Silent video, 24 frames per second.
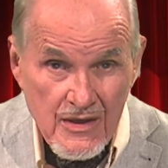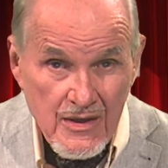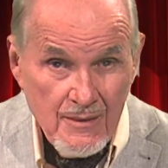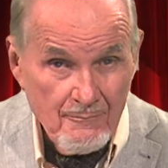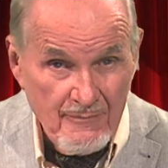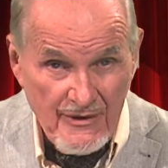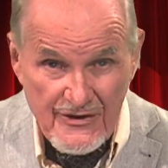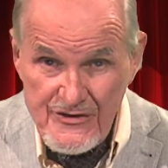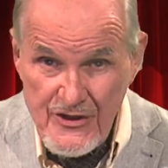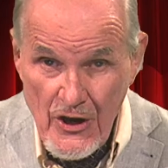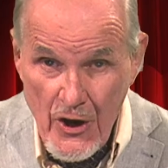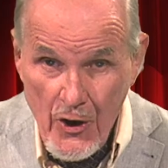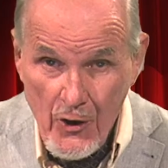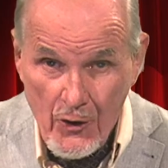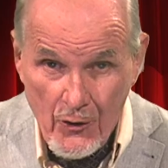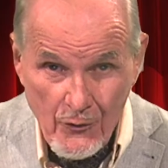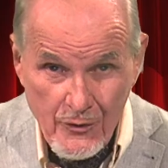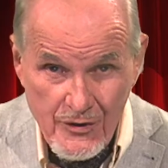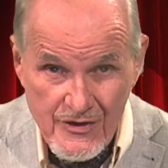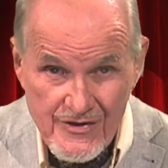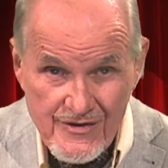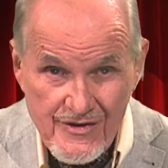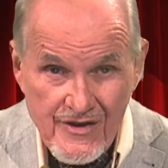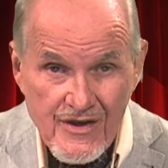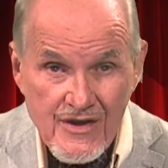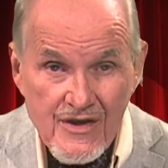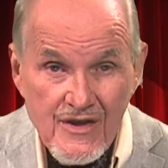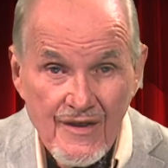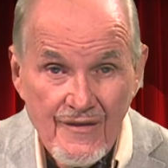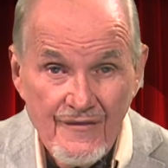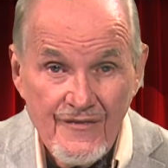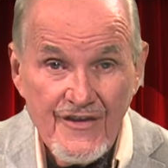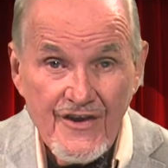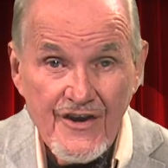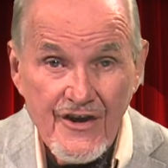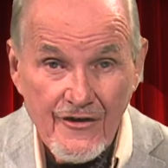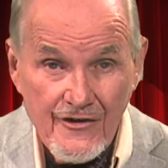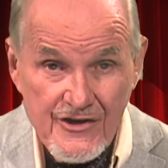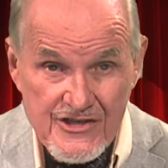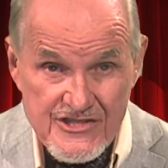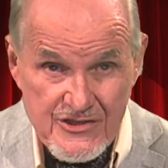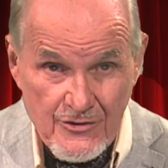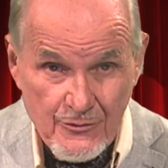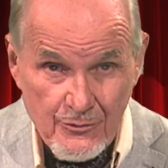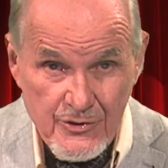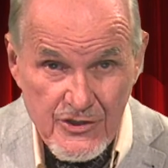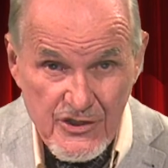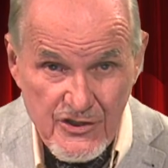But no, there is
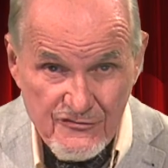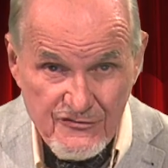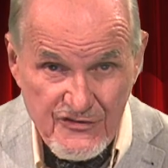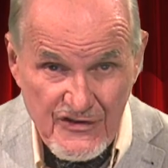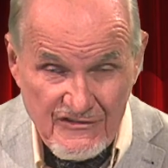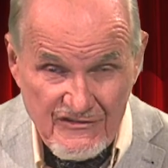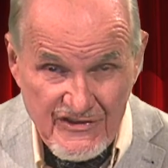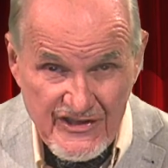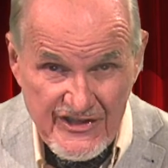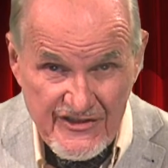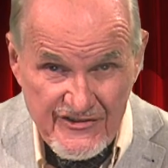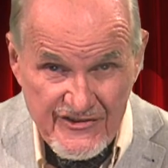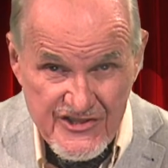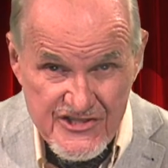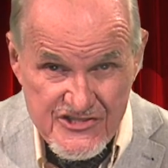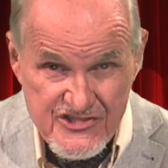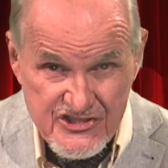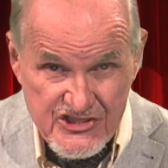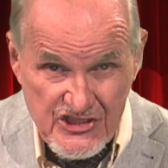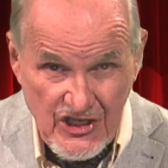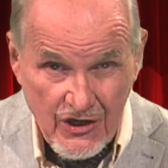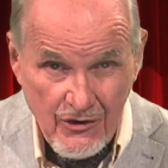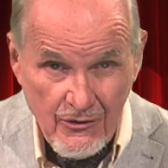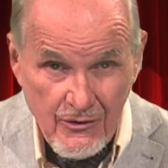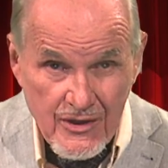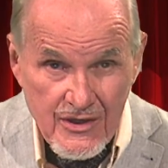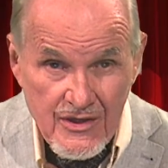a real villain in this show.